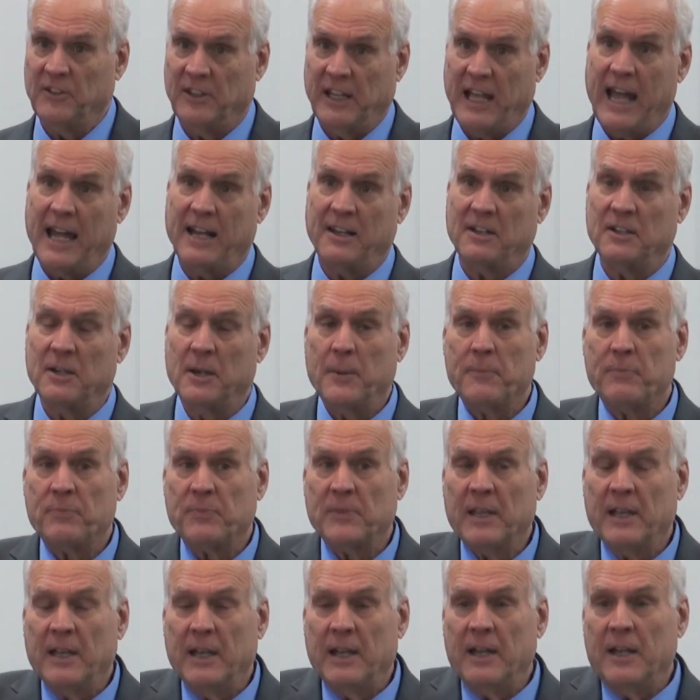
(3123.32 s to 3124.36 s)
that
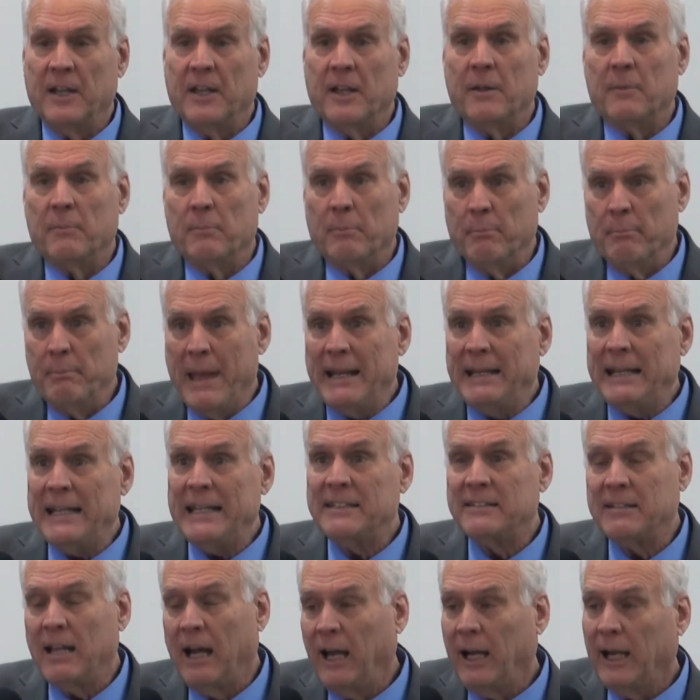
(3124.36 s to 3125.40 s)
many
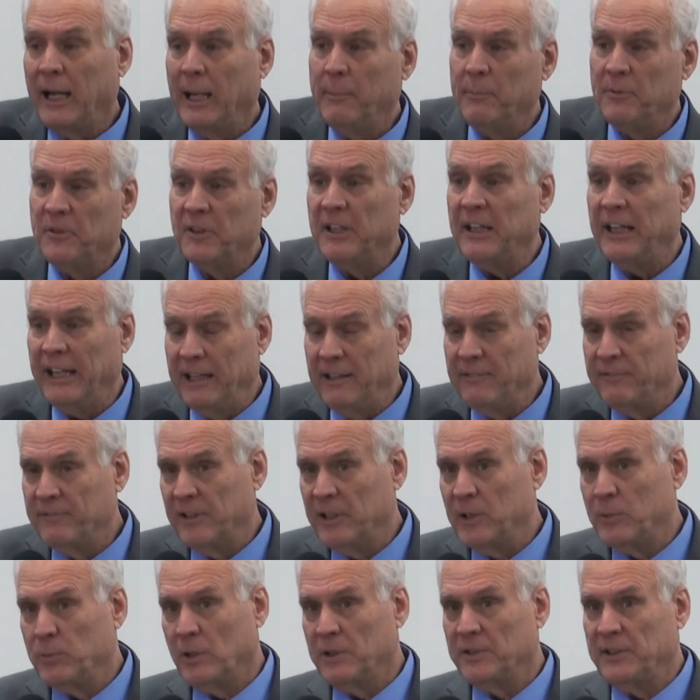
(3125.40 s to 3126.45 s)
times an
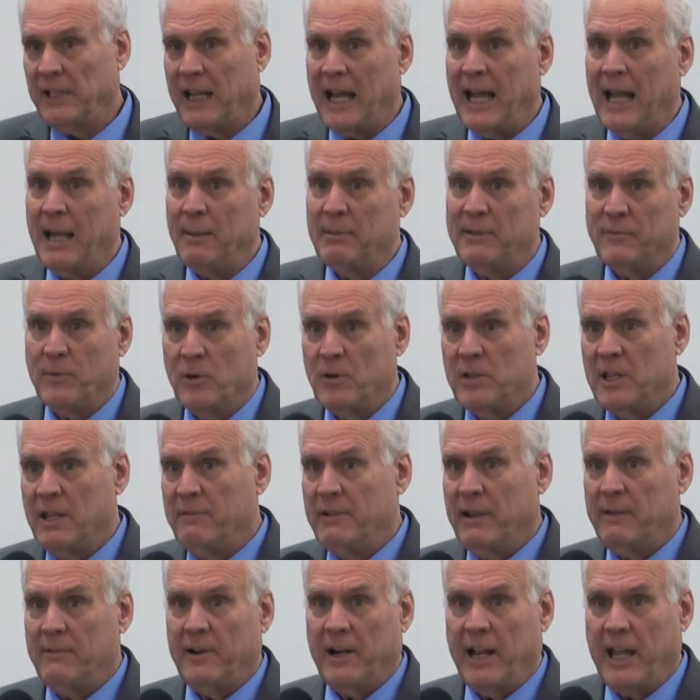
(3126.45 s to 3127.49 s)
infant will die before they've
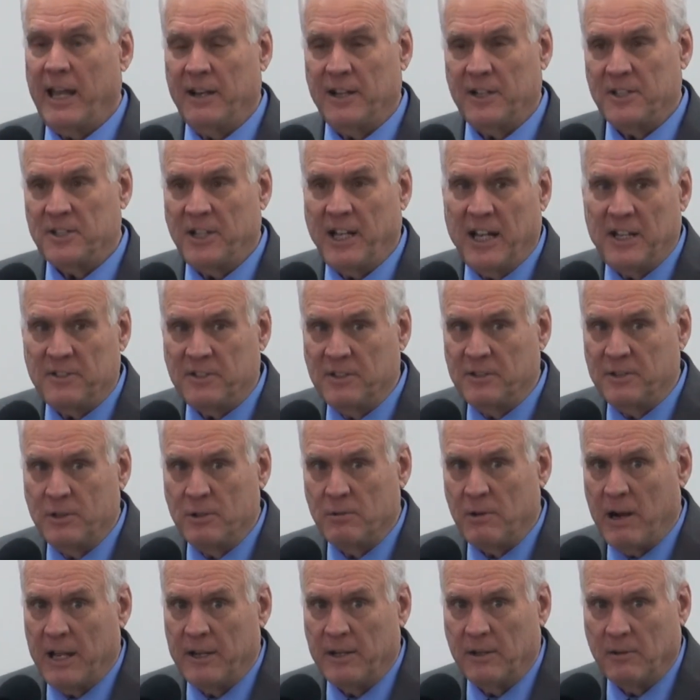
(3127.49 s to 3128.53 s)
ever had a chance to do
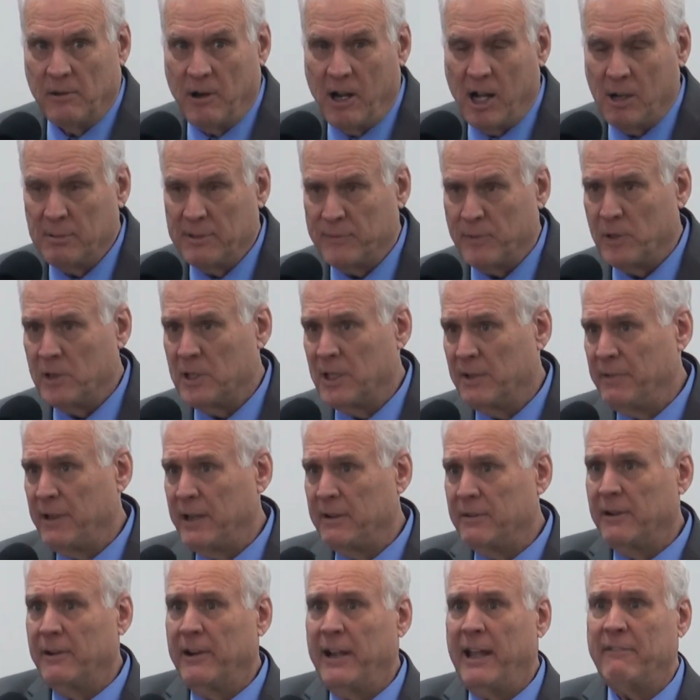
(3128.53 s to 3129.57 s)
right or wrong, before they've
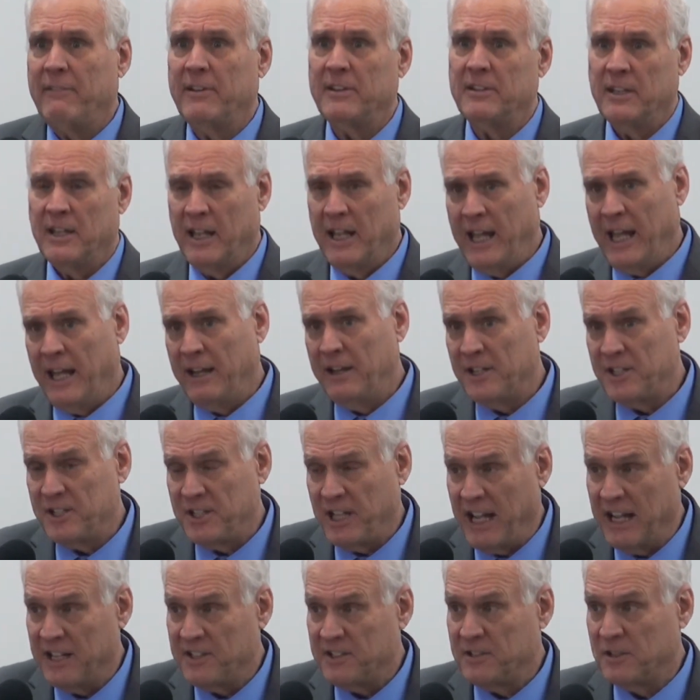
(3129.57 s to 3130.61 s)
ever have a, had a
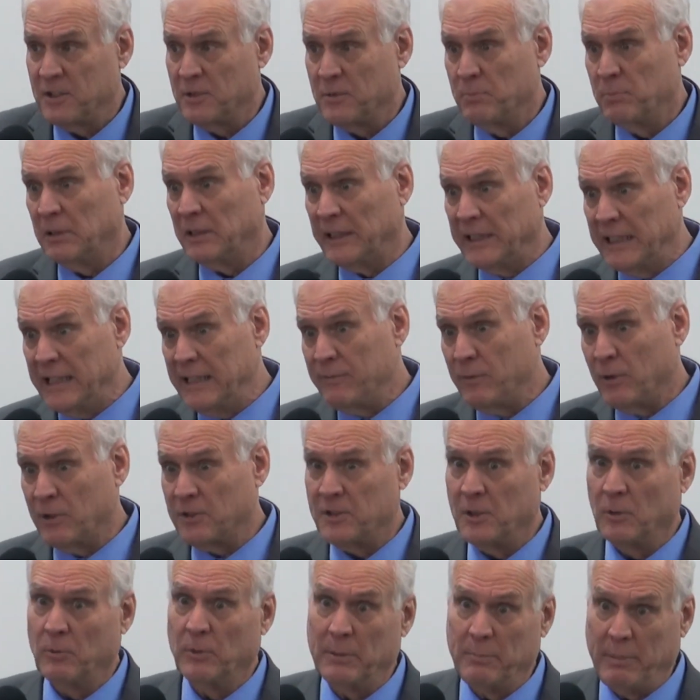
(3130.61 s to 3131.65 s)
chance to believe or
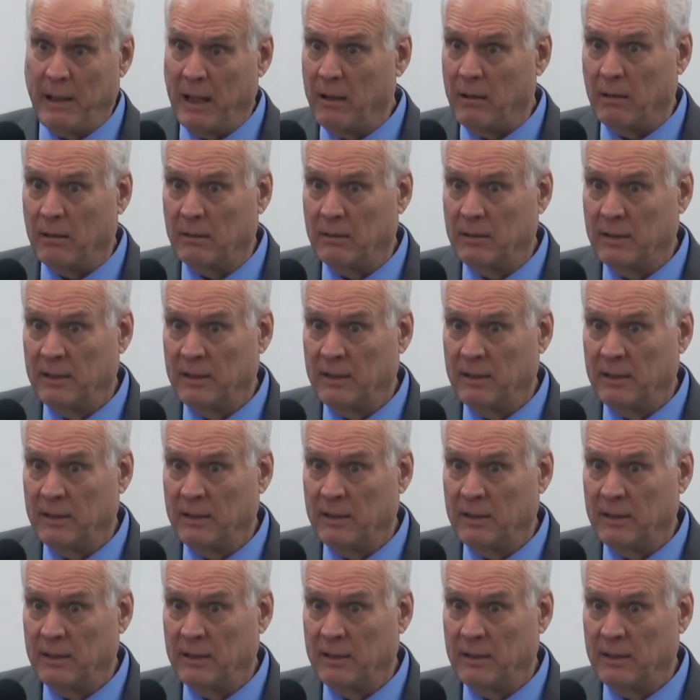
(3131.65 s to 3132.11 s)
to rebel.